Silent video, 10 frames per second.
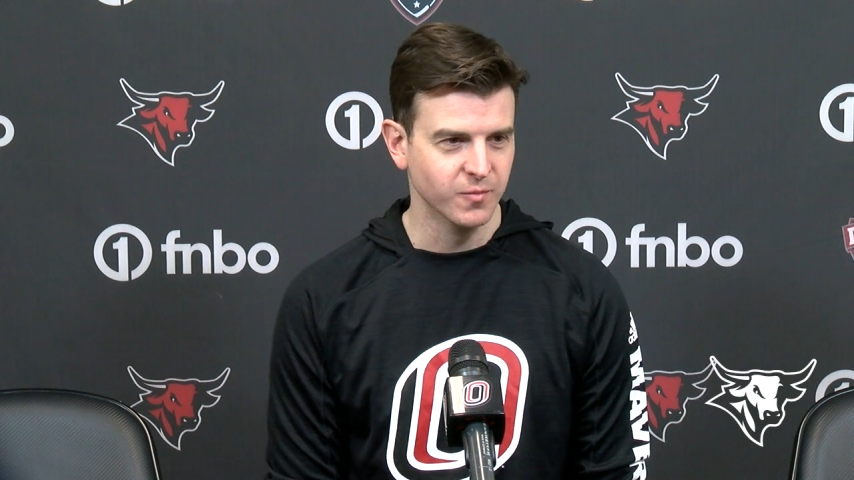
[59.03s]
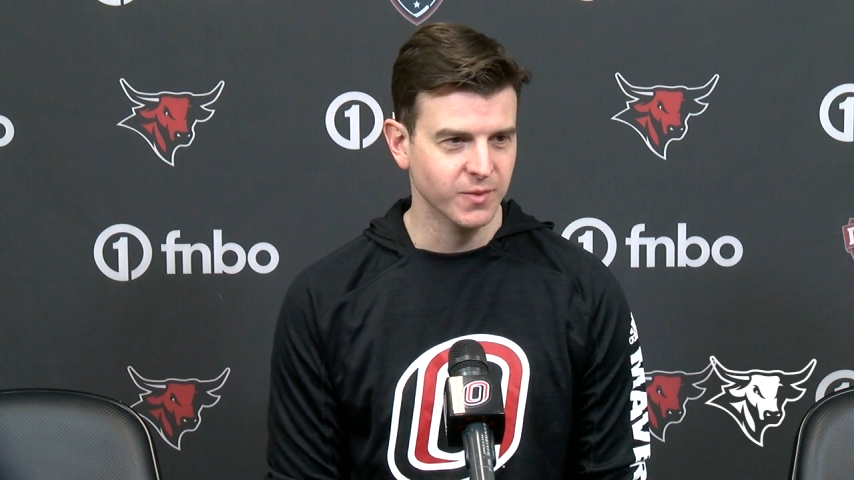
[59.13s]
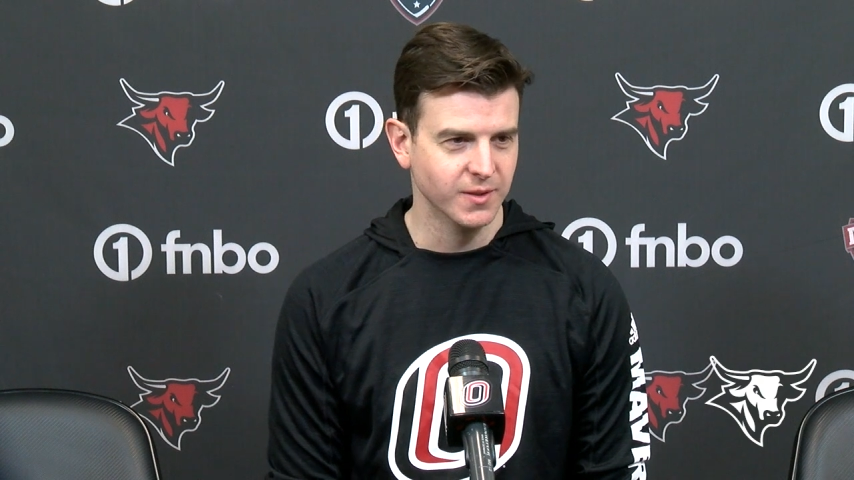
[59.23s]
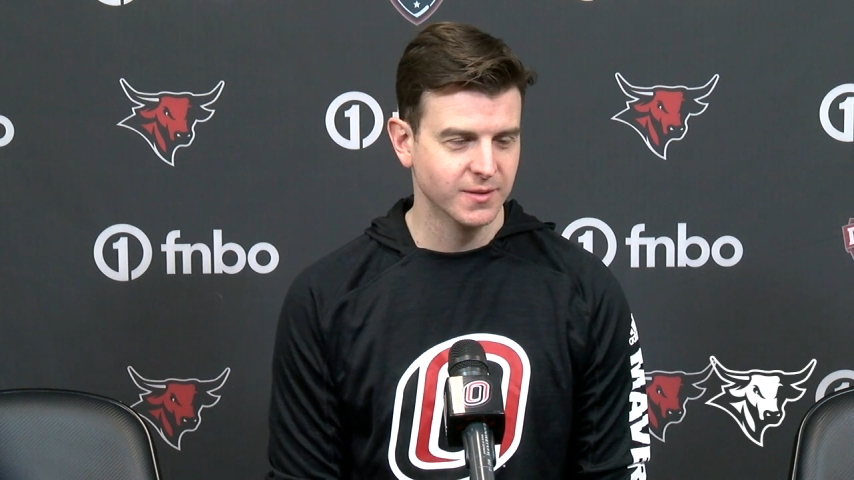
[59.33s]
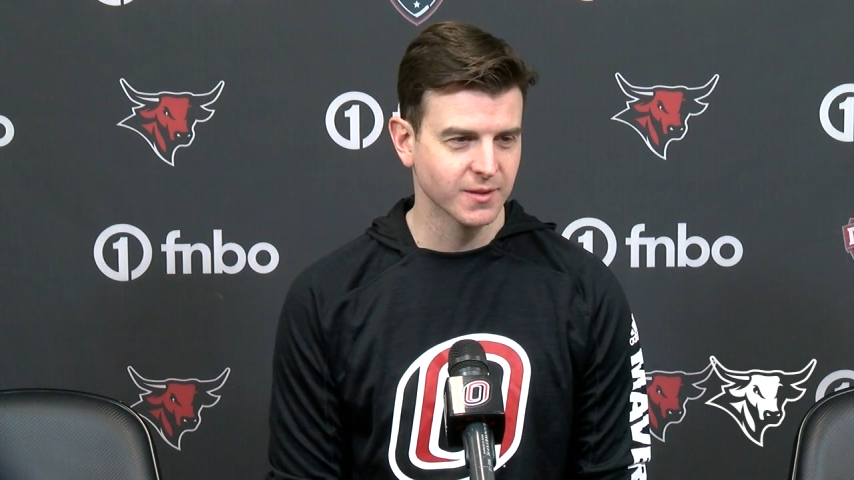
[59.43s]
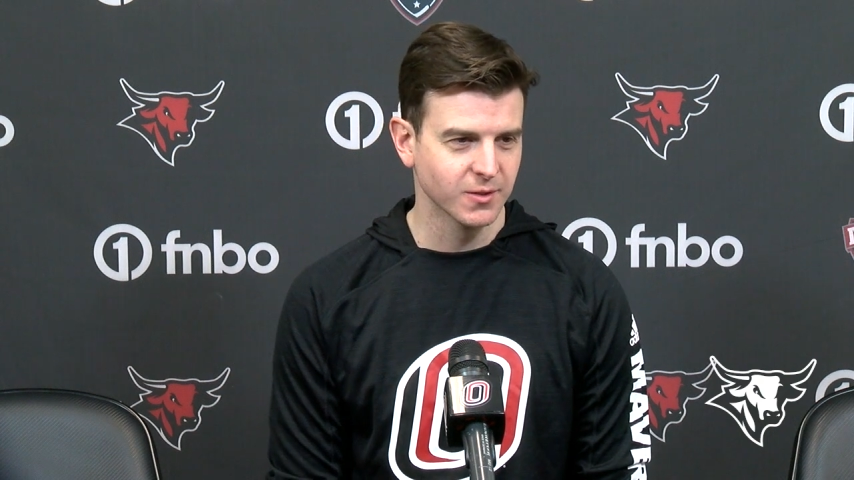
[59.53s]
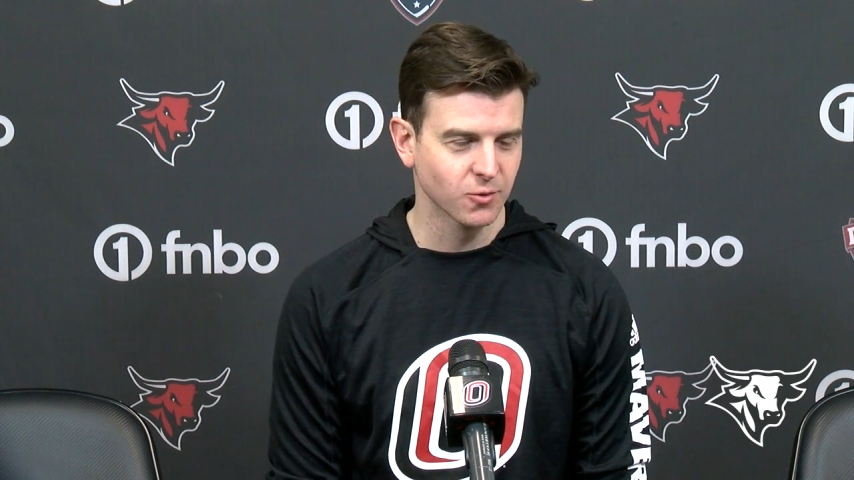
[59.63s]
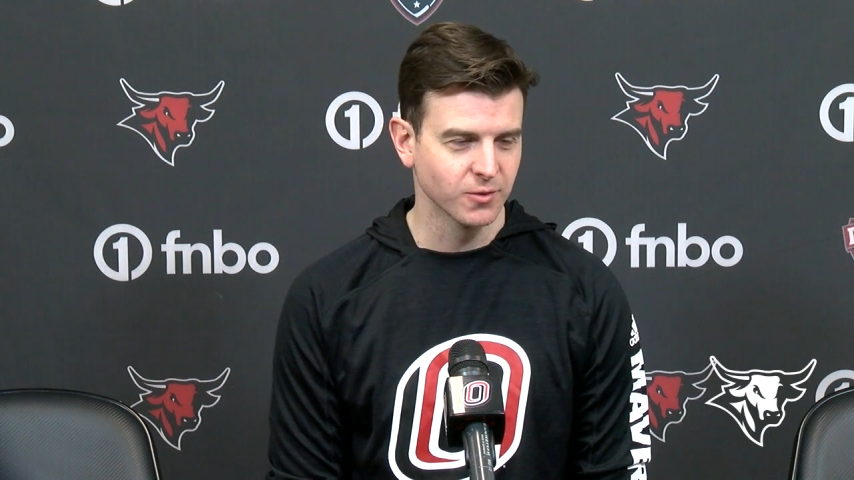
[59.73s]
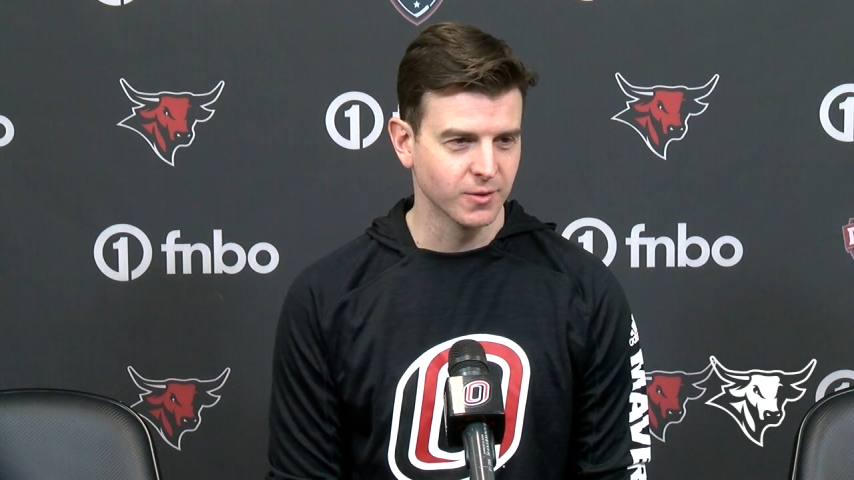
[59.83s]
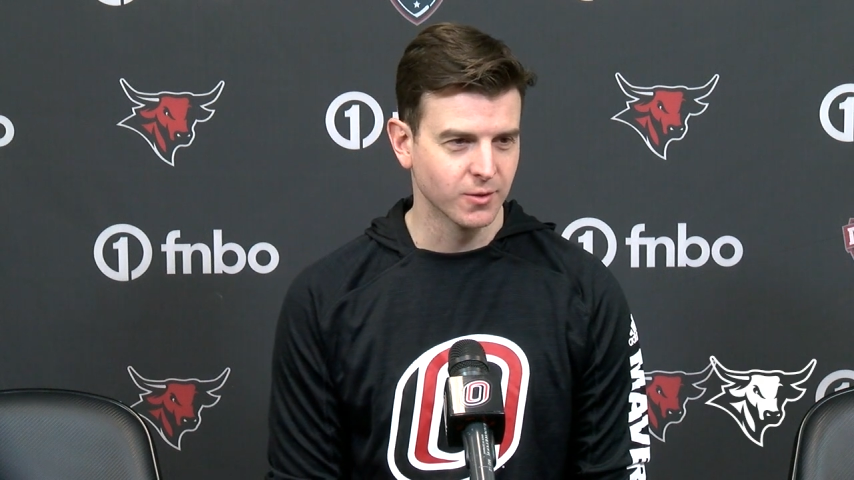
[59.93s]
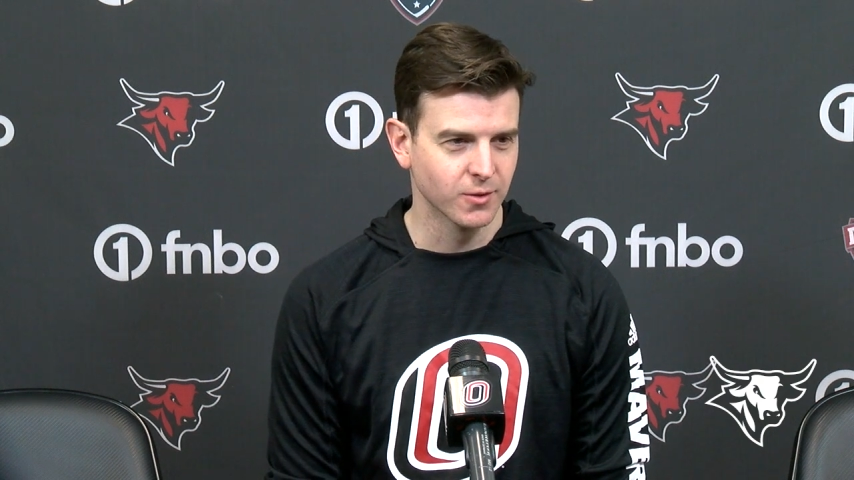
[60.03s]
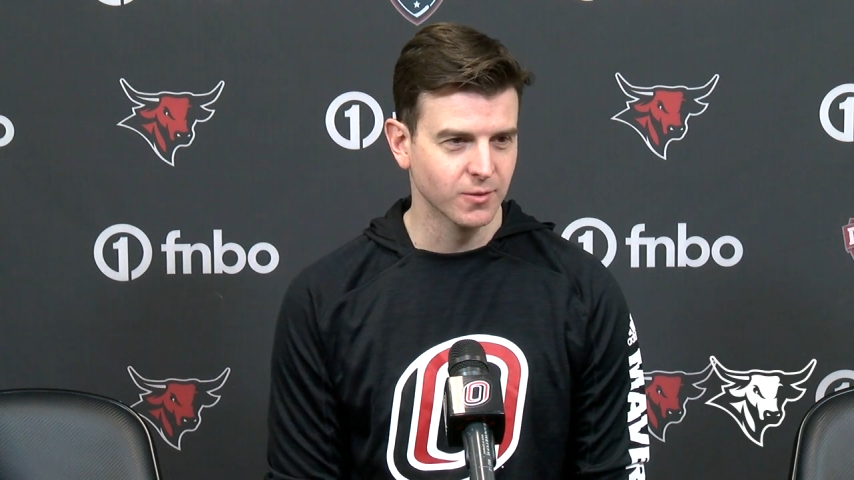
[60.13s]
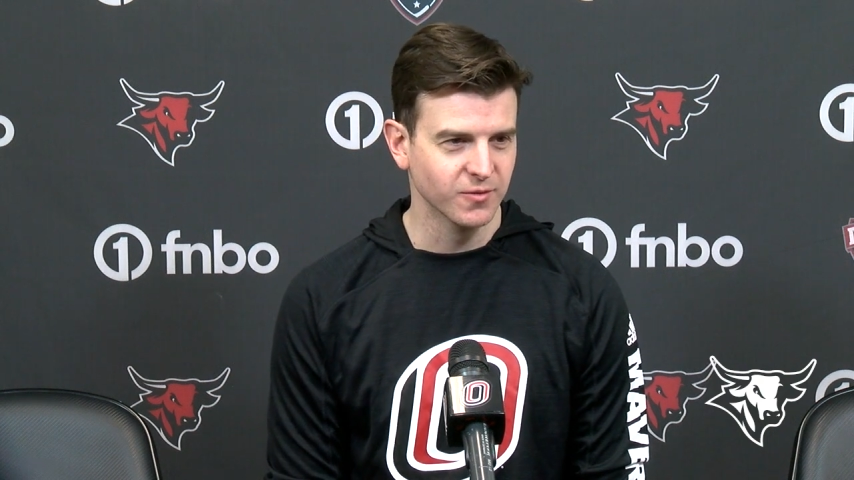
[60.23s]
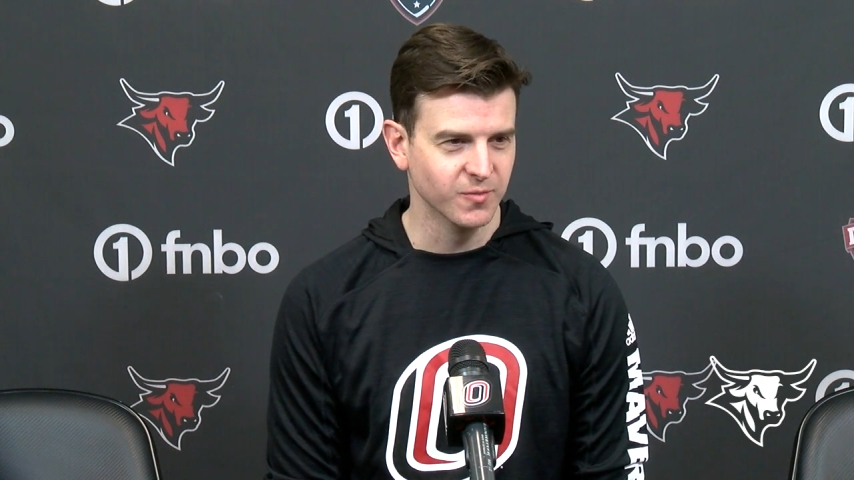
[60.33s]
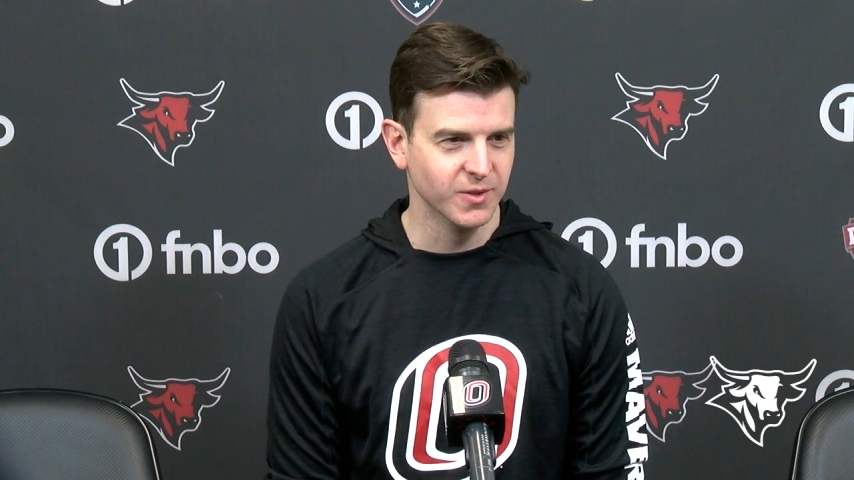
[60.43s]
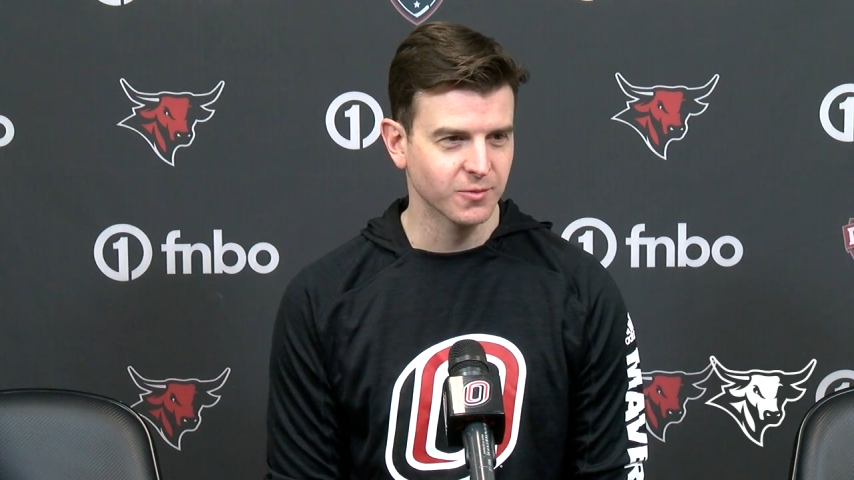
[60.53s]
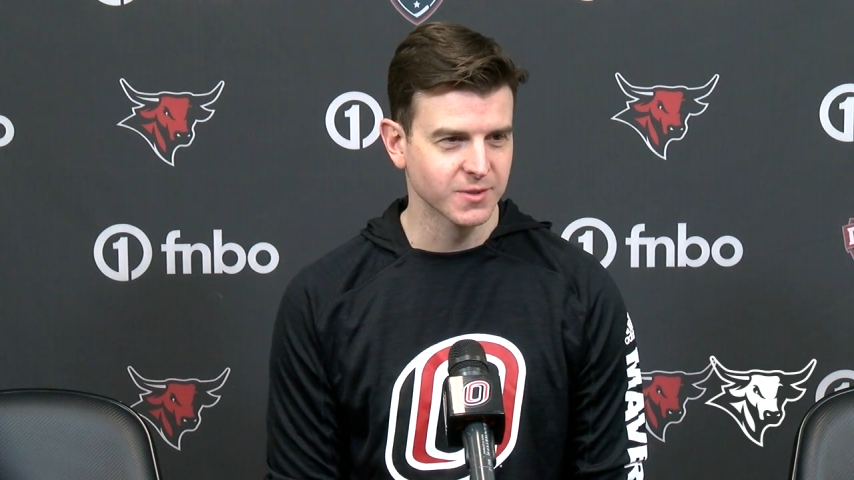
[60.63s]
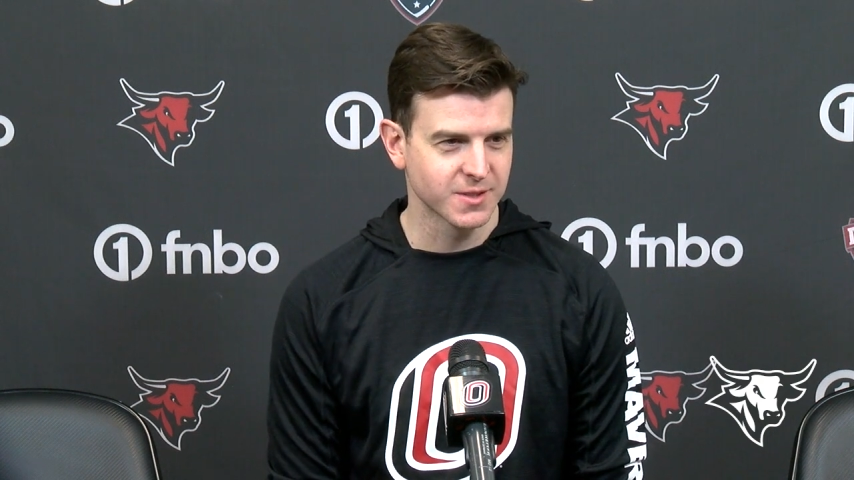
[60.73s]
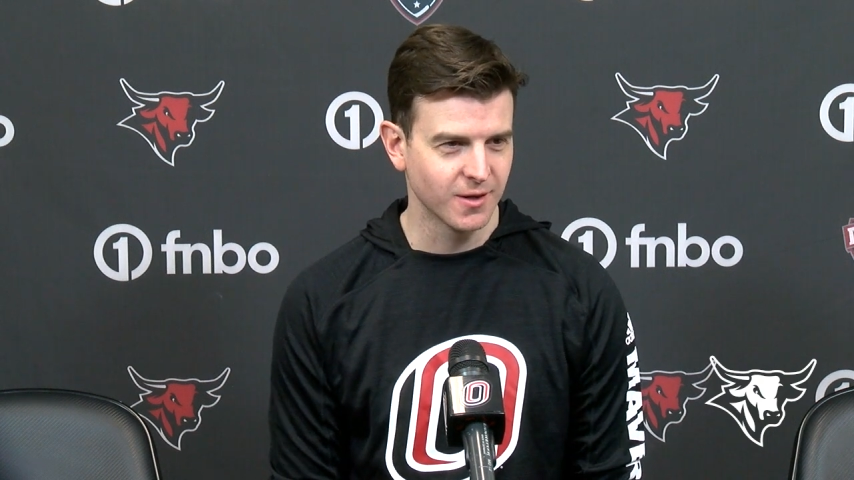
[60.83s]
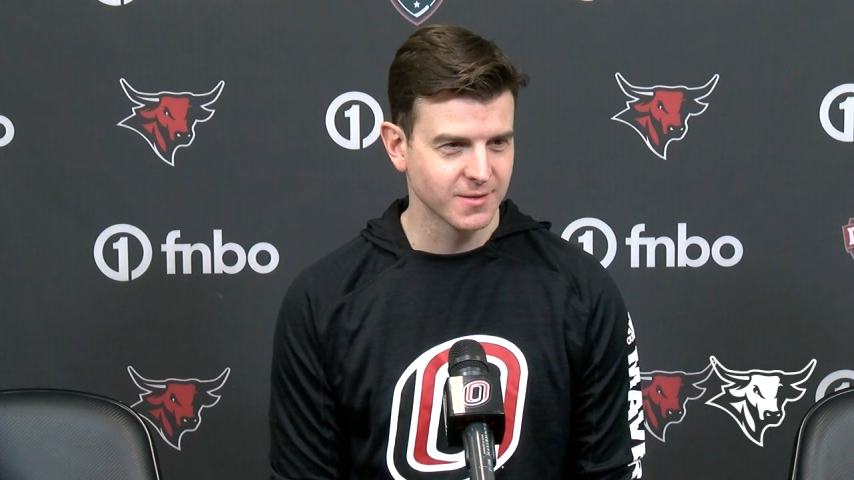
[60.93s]
beat North Dakota, we've beat
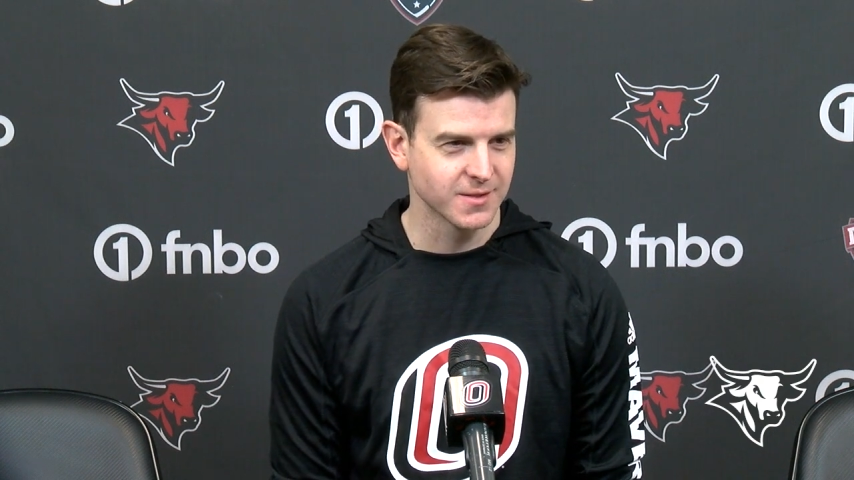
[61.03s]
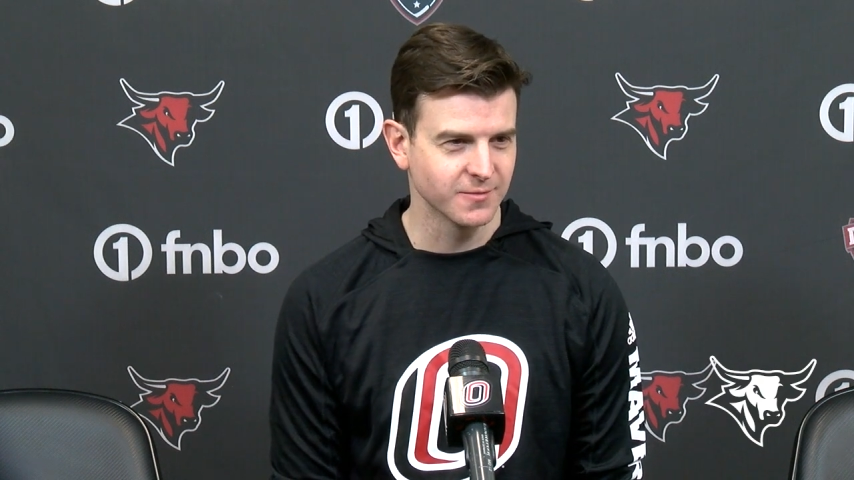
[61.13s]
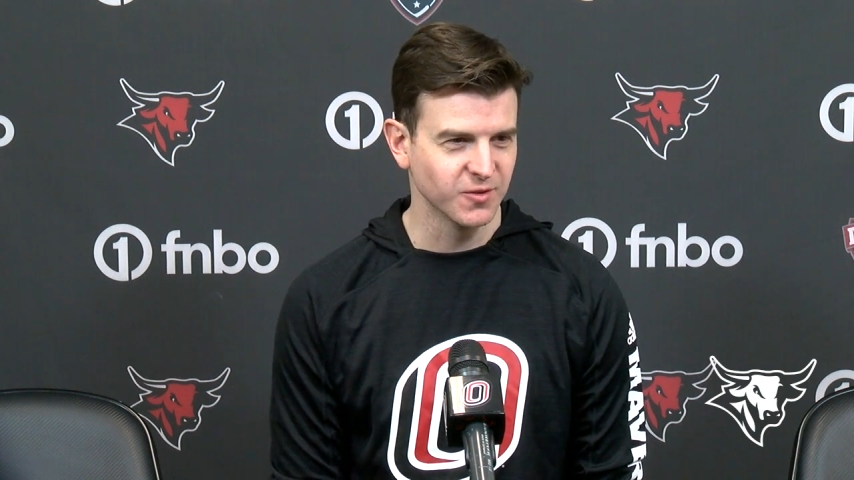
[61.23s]
Wisconsin,